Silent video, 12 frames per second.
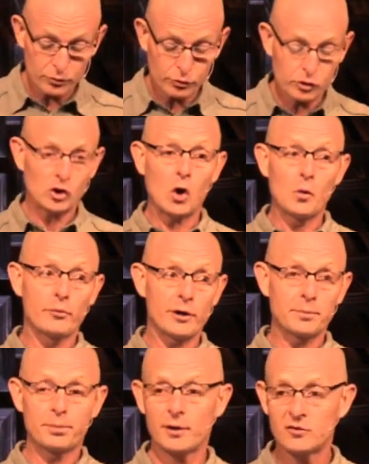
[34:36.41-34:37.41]

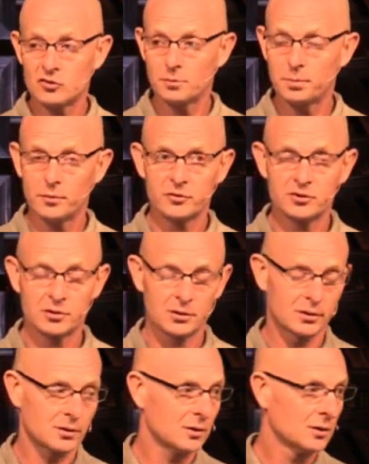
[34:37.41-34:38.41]
sobering principles.
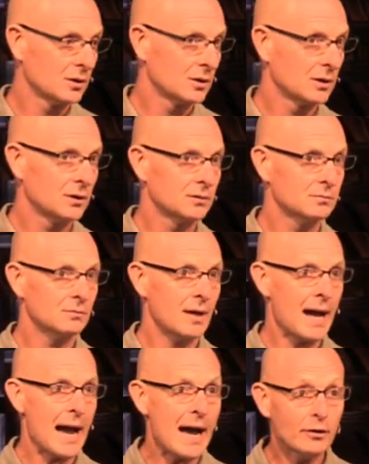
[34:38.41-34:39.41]

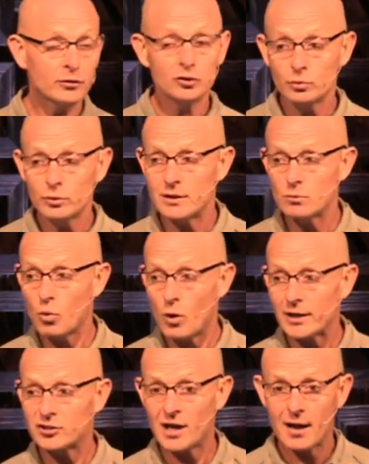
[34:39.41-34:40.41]
How do we
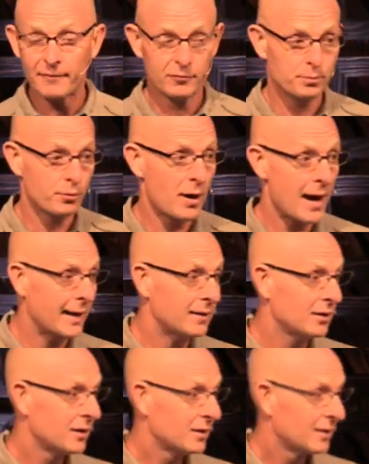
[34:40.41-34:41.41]
watch out for pride?
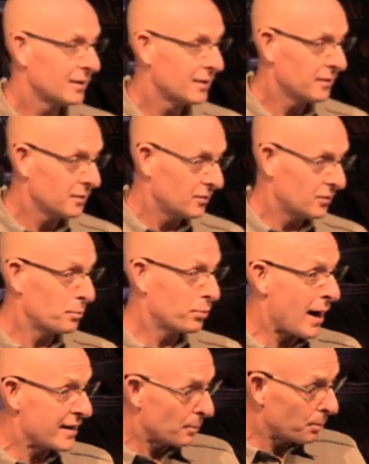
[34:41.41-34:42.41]
The
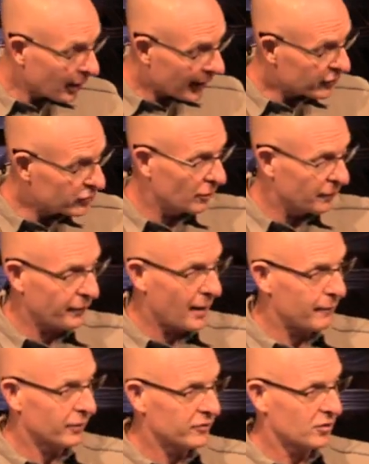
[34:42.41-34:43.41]
pride that plays no
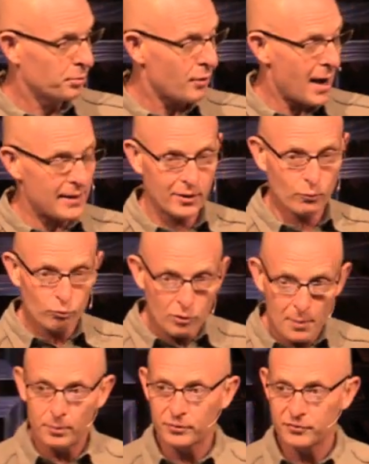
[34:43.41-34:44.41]
favorites, the pride that
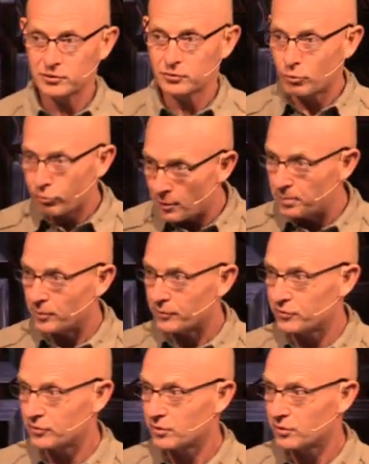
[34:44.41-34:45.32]
ripples and cripples.